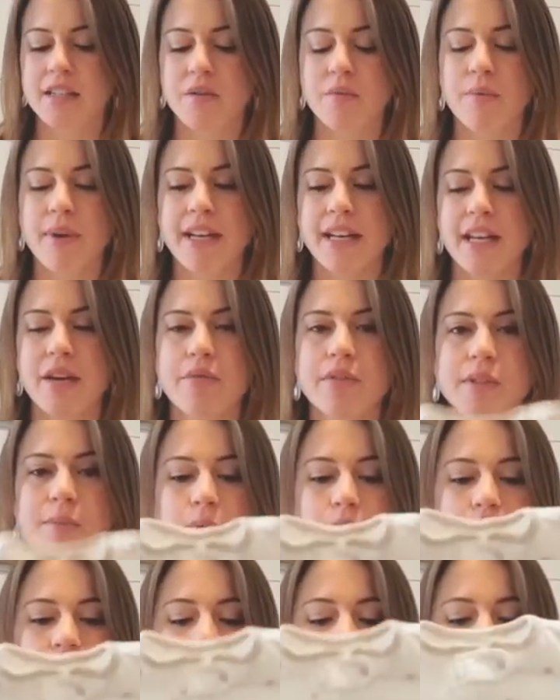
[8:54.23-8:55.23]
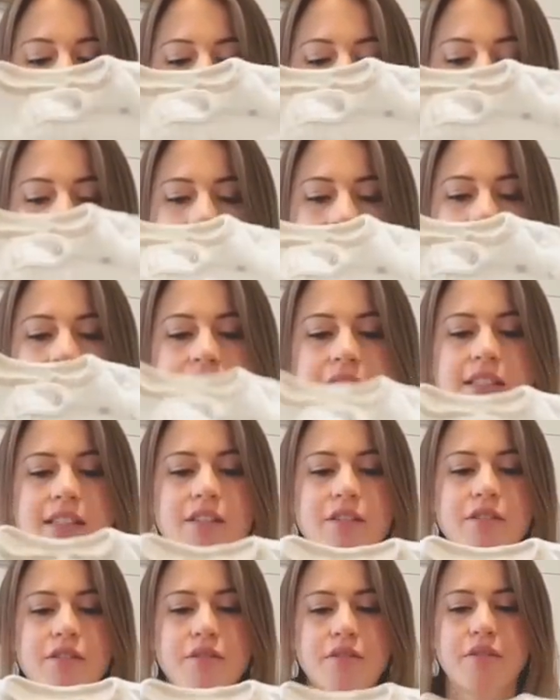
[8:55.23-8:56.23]
when he was born, again, this is a
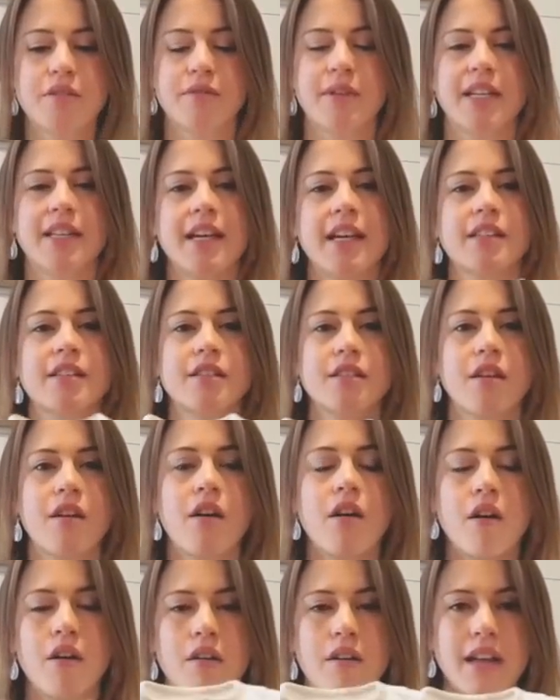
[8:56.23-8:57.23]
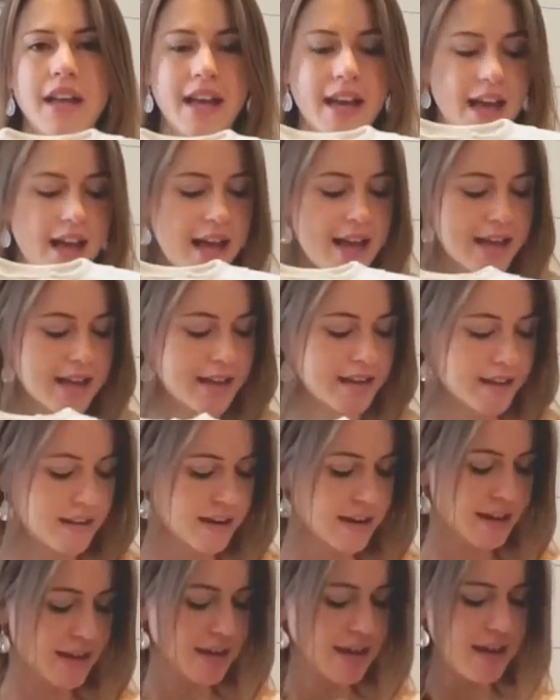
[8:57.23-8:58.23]
0 to 3. That's all I had.
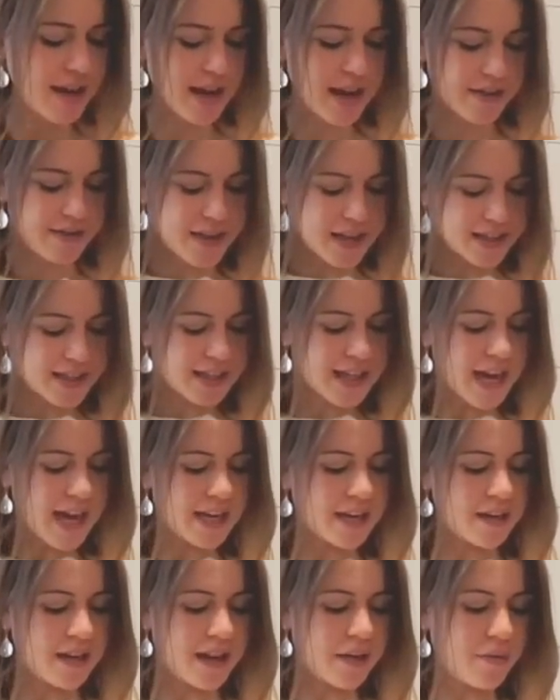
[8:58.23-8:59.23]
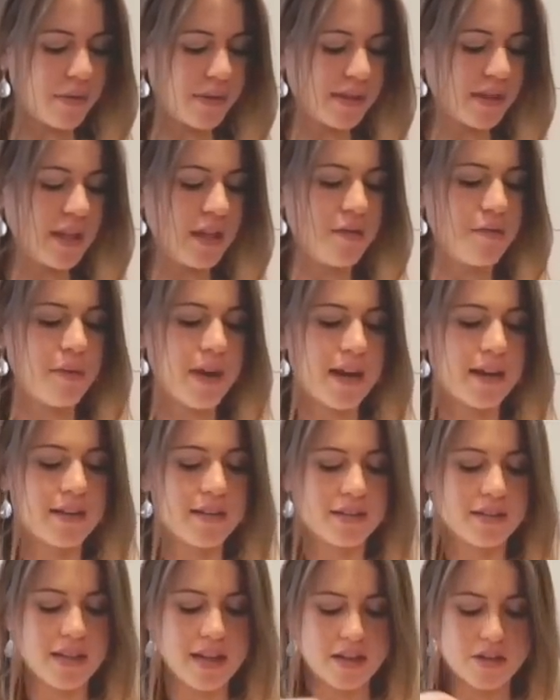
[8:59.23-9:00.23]
And that's kind of like what he
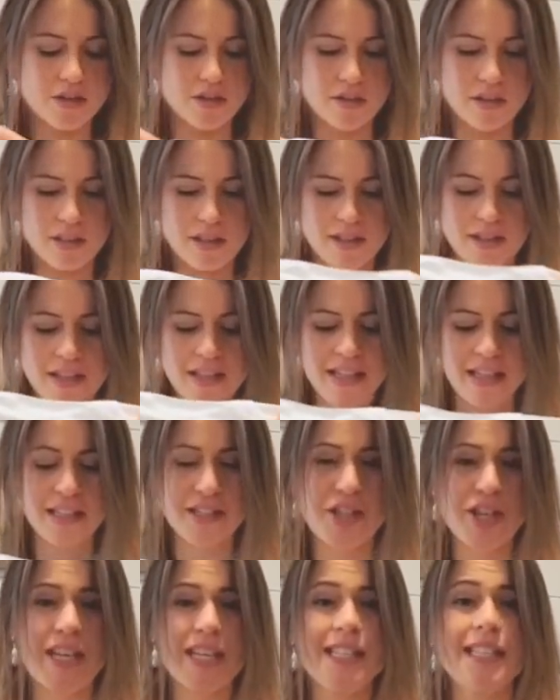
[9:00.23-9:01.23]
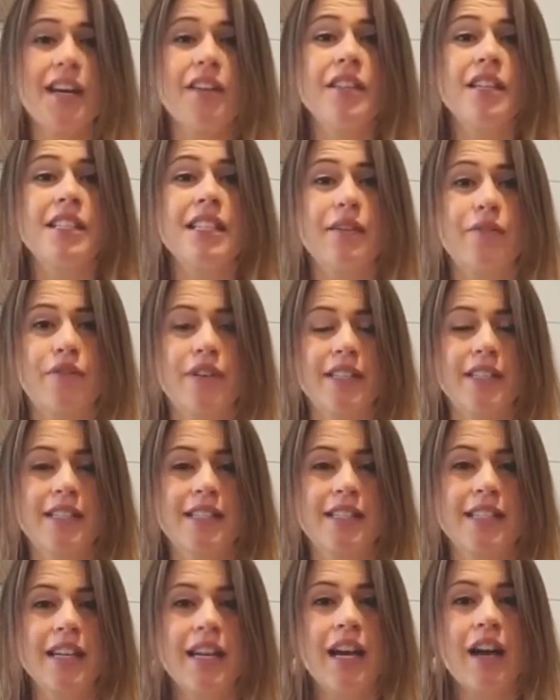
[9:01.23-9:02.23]
wears, actually. So you can tell the
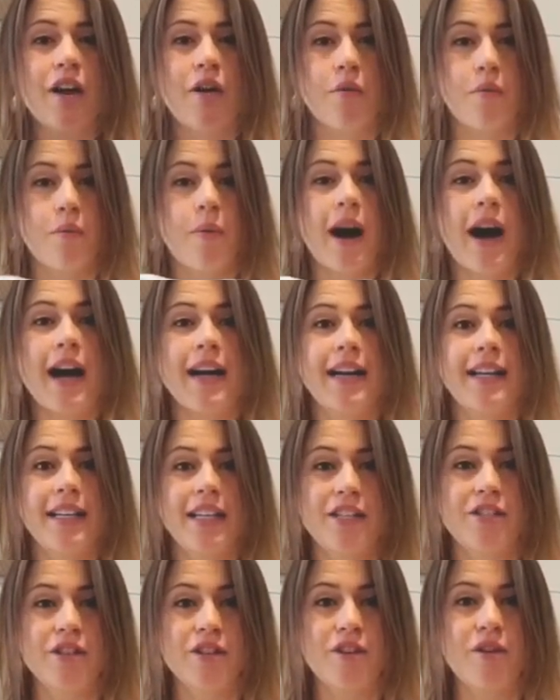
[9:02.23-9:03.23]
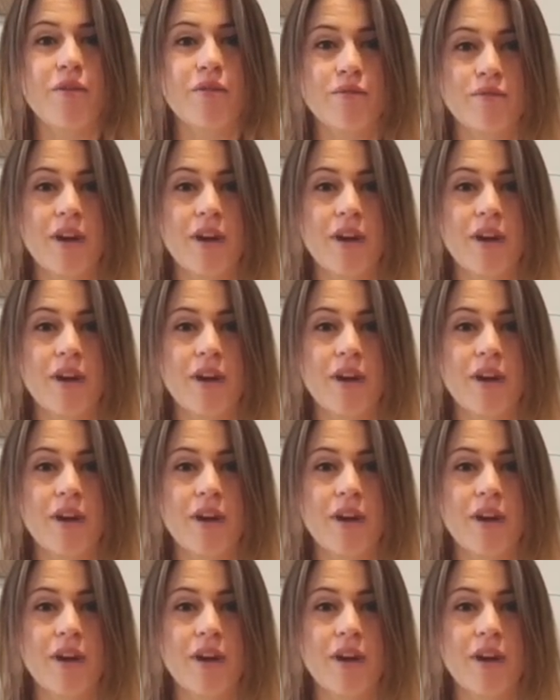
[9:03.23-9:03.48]
difference. Why I need to go